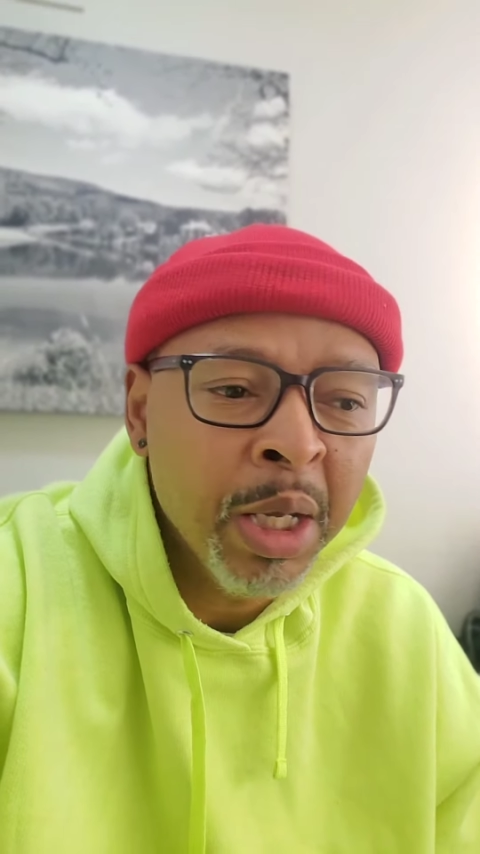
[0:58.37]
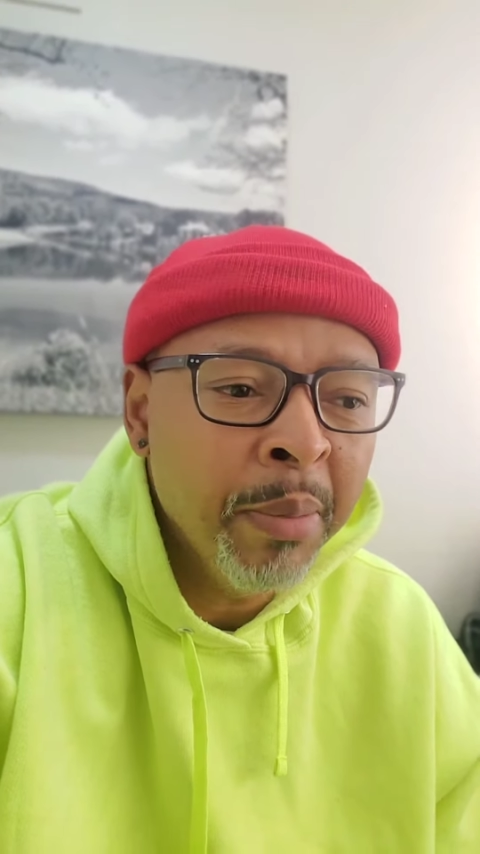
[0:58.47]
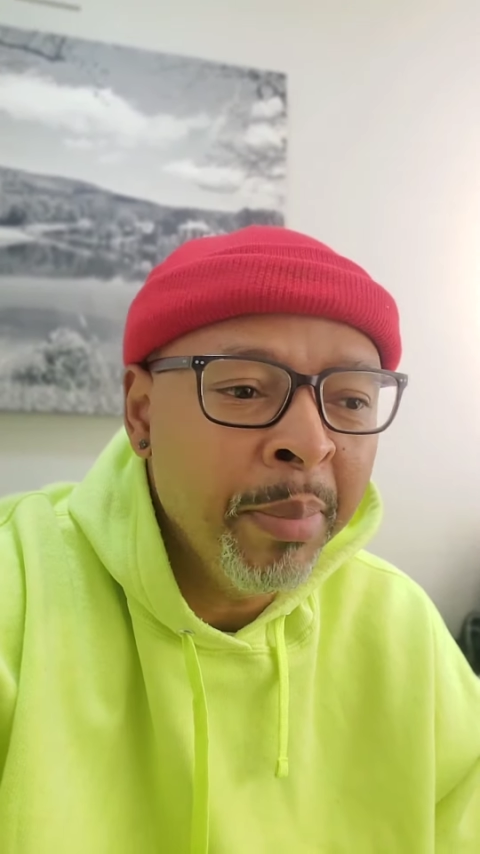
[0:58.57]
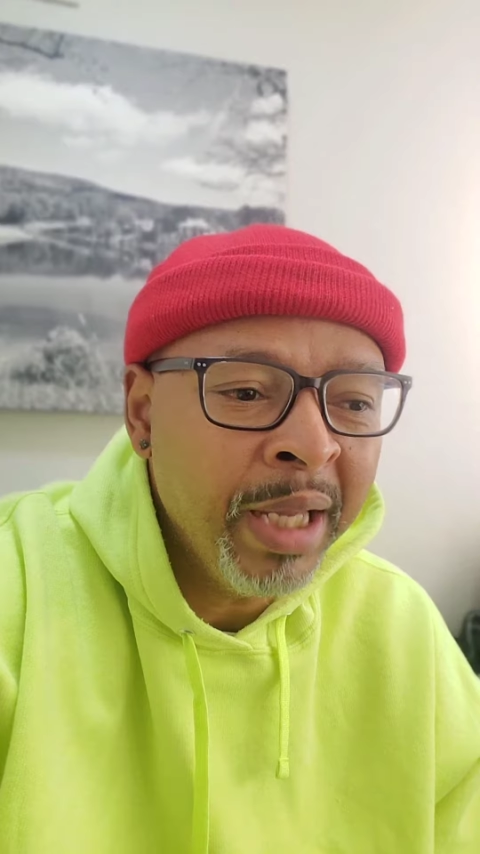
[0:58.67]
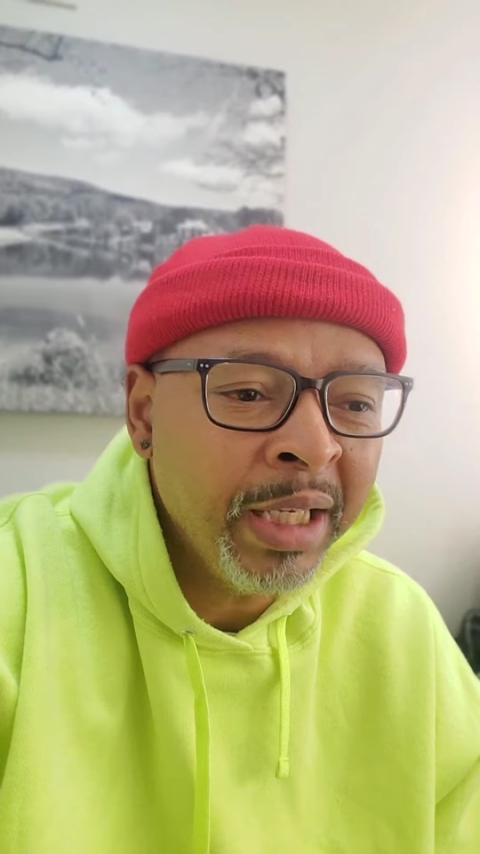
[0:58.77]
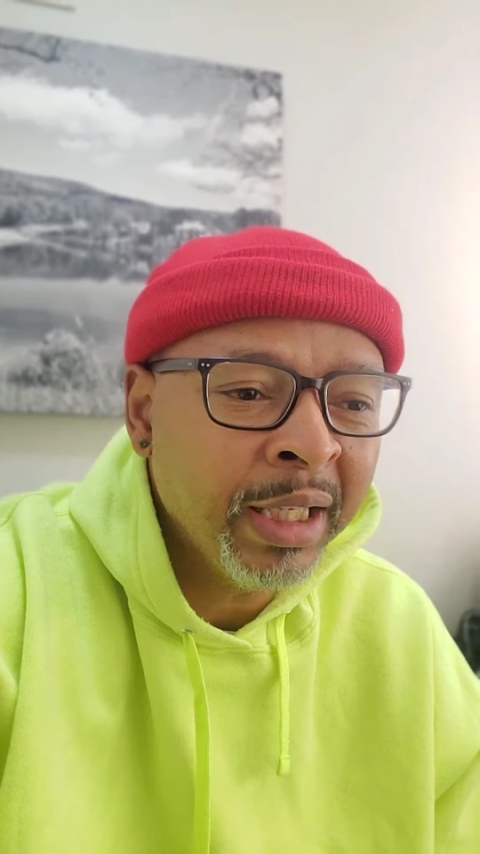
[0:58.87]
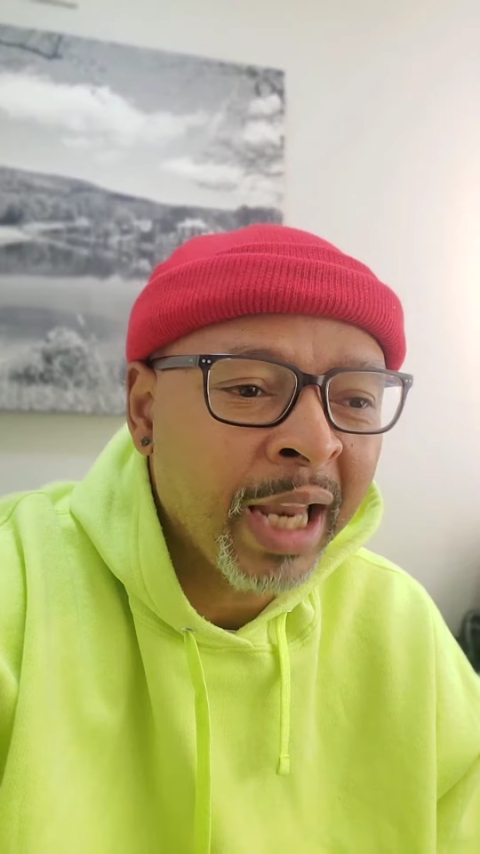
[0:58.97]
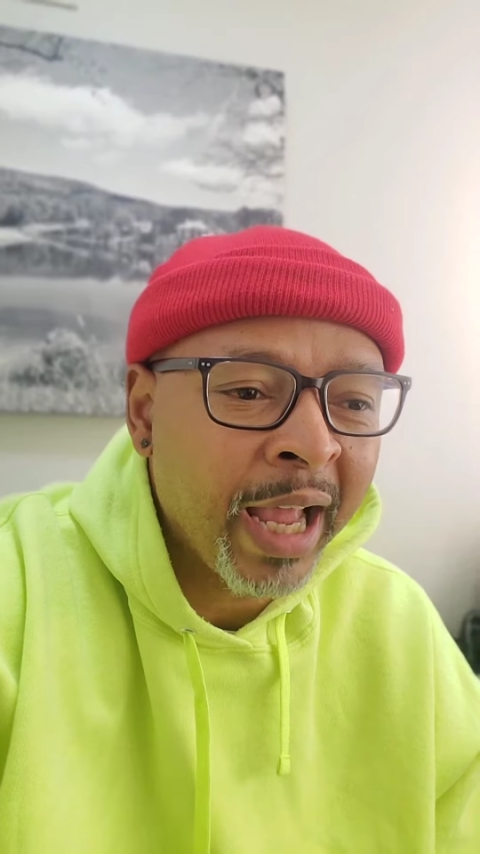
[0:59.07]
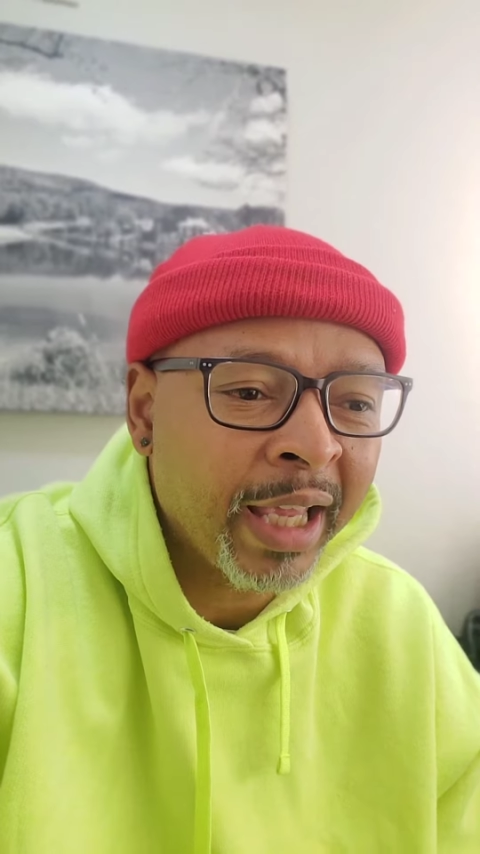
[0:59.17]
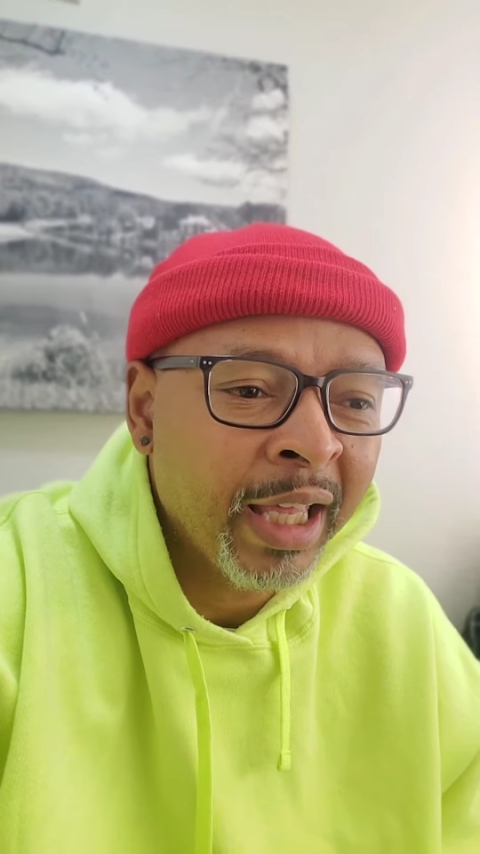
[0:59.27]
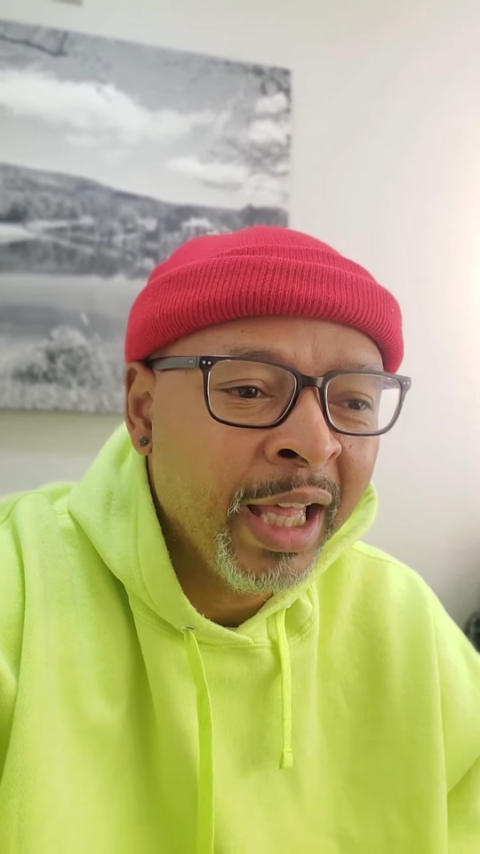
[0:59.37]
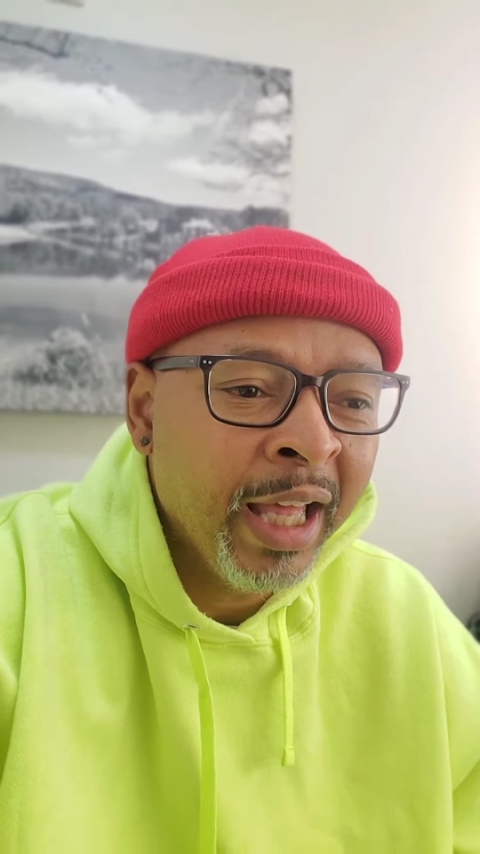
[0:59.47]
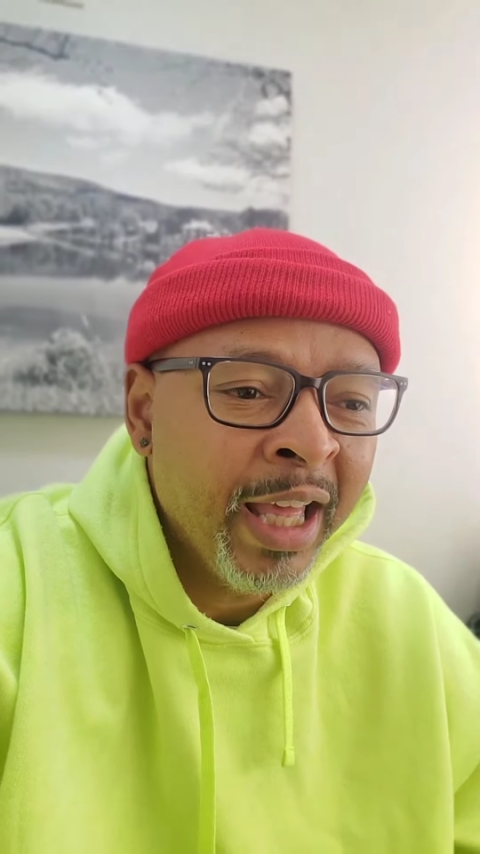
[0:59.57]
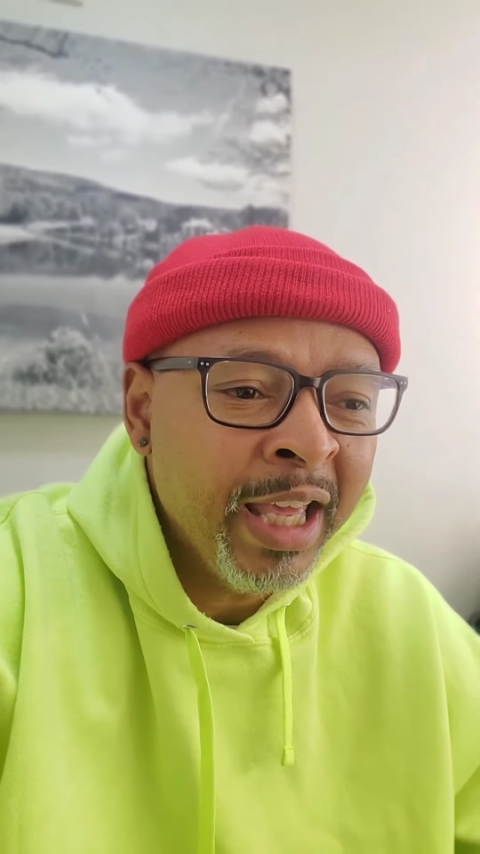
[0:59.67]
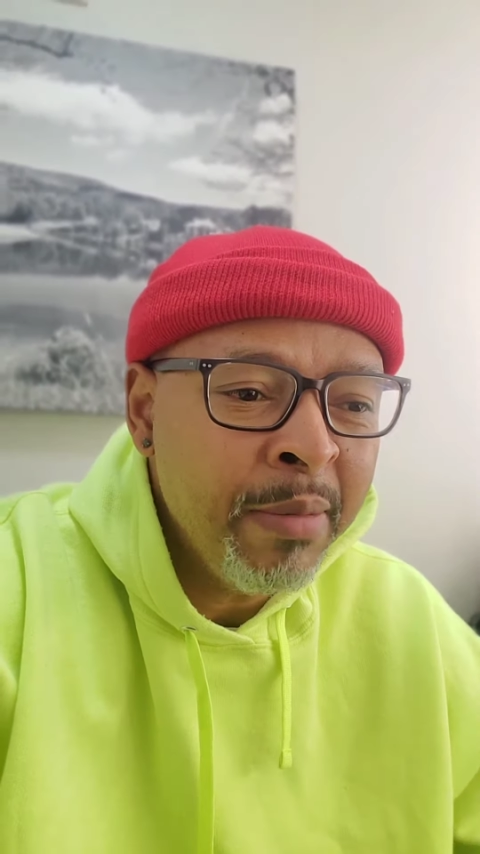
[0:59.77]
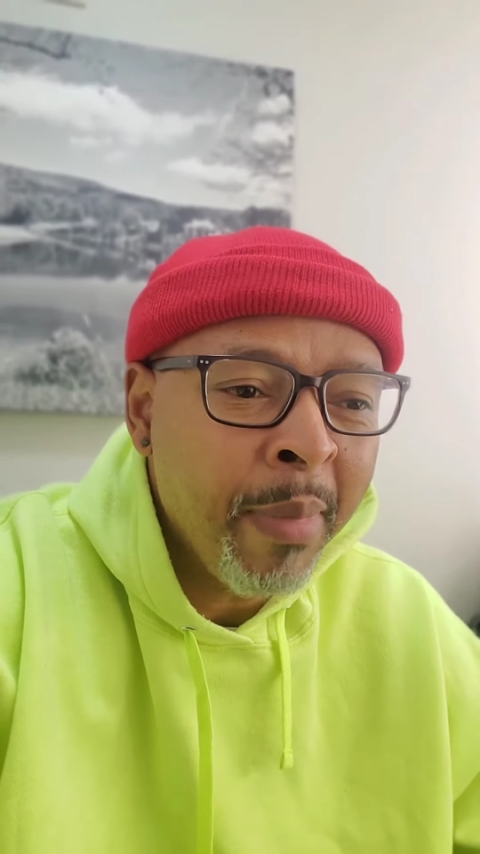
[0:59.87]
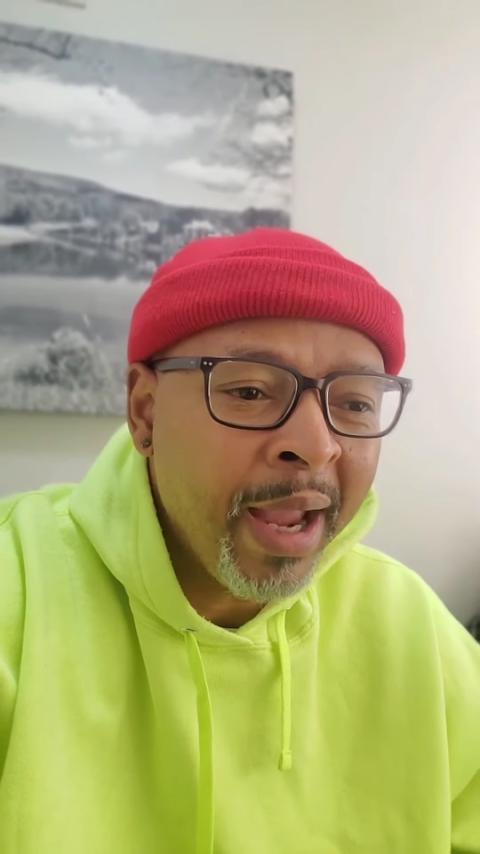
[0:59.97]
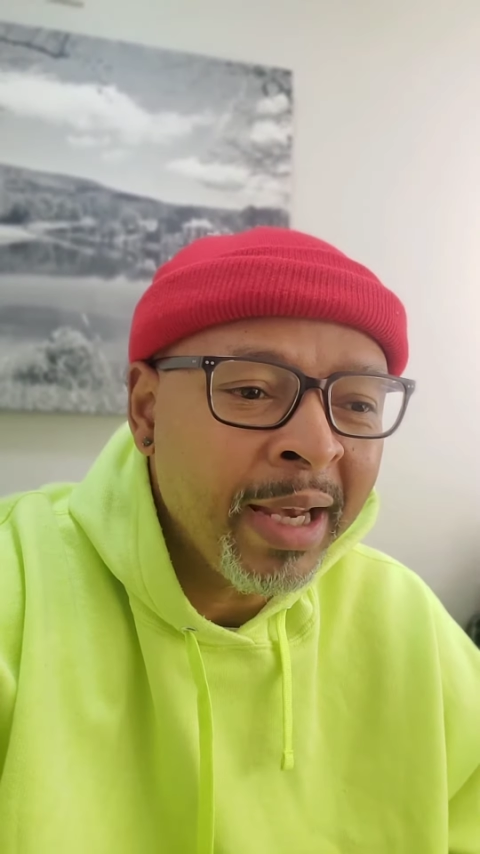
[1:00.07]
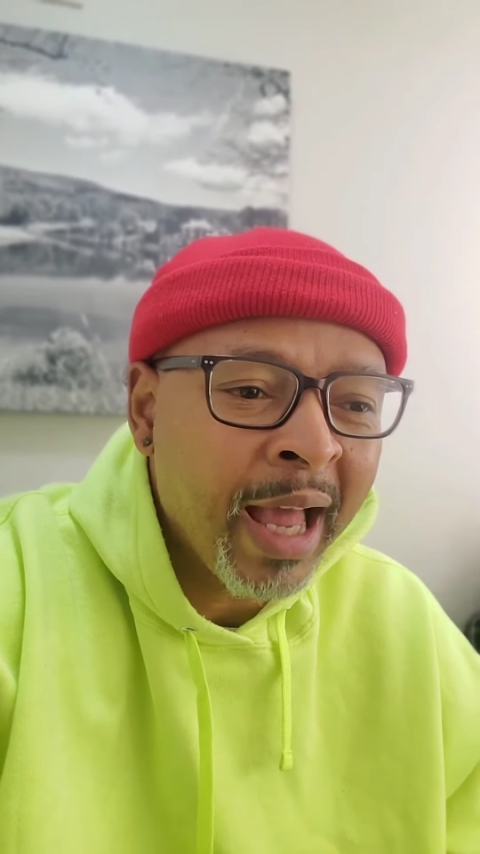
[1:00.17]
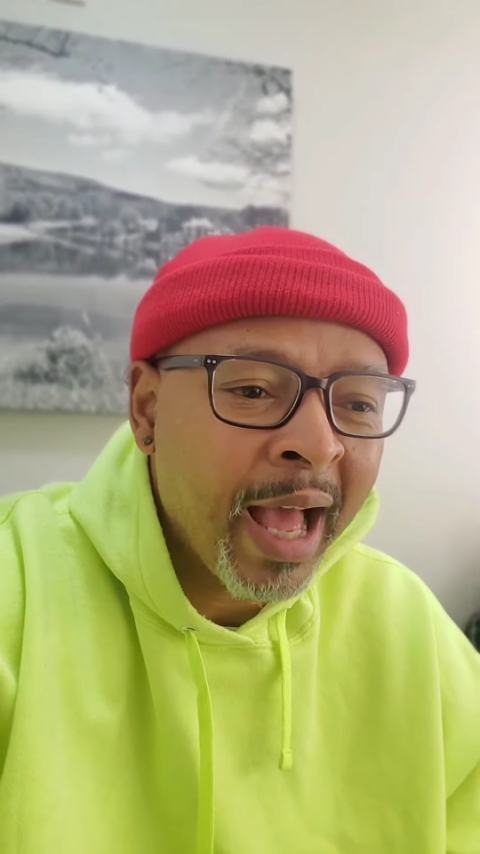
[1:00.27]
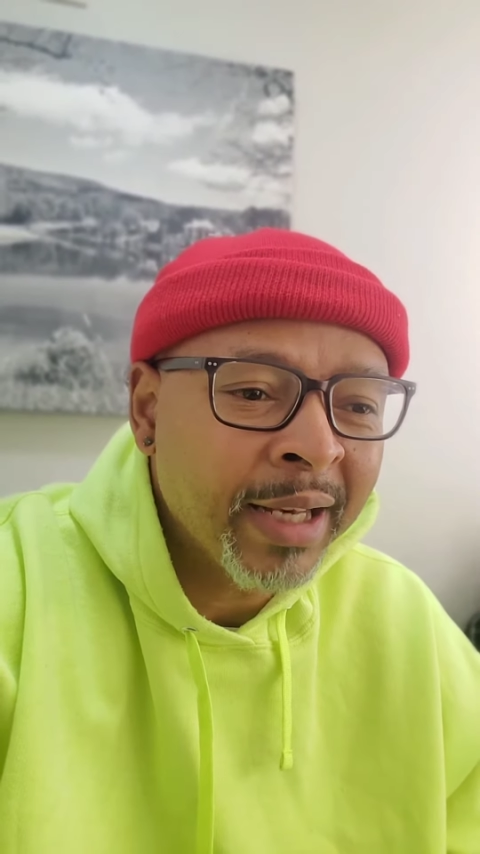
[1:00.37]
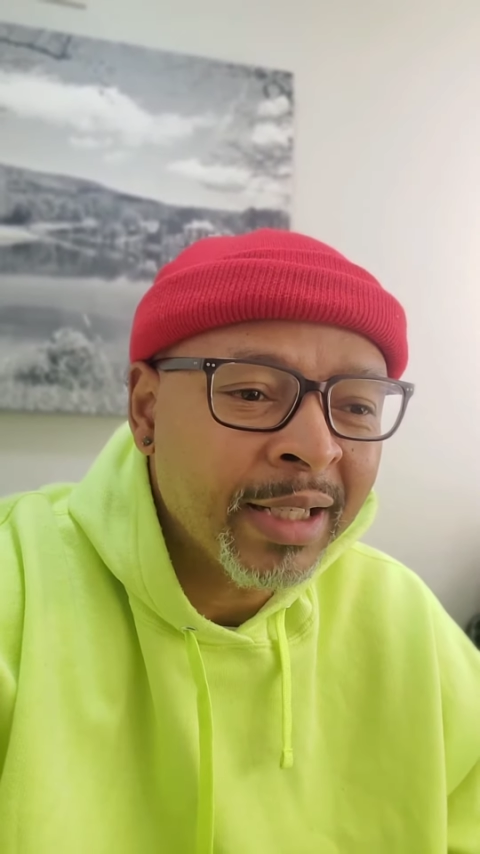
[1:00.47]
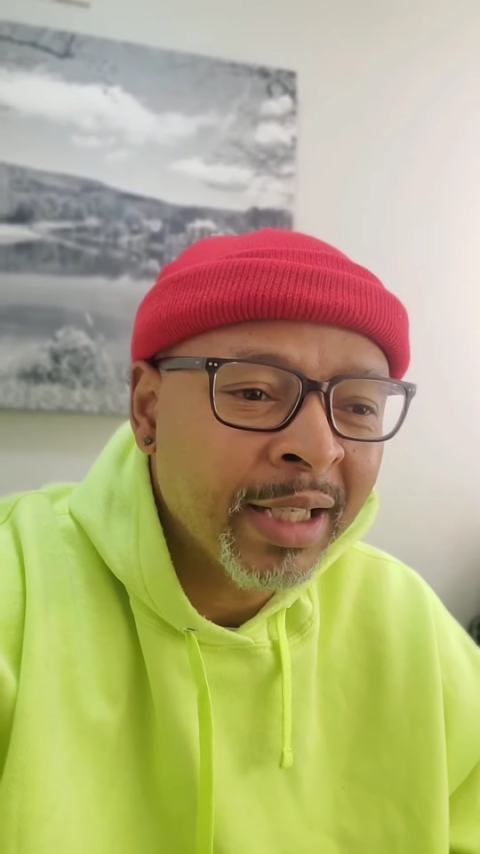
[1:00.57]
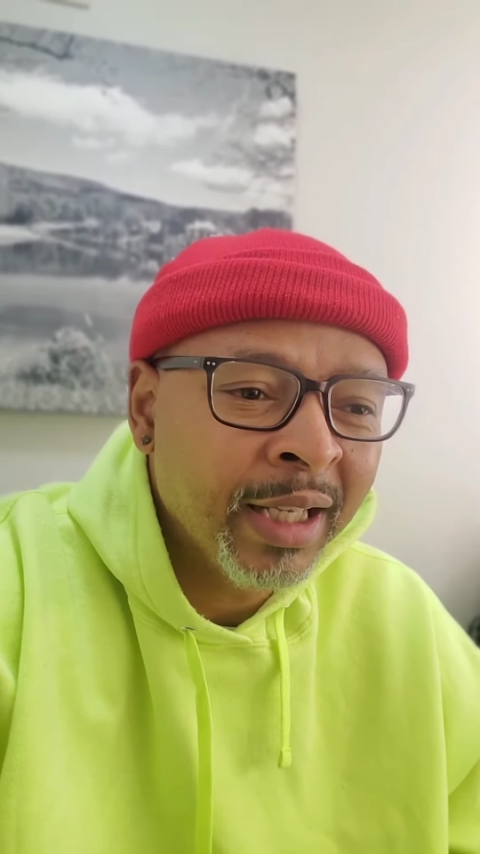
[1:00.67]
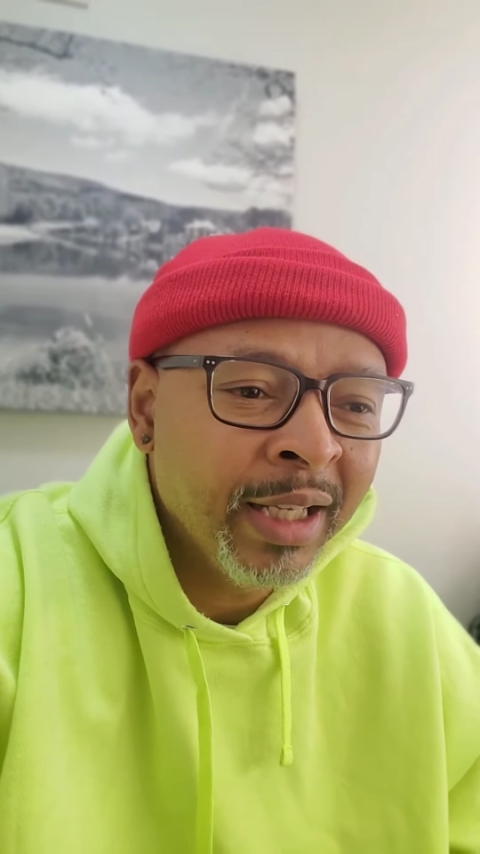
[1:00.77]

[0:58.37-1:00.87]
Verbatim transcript: meaning like he may not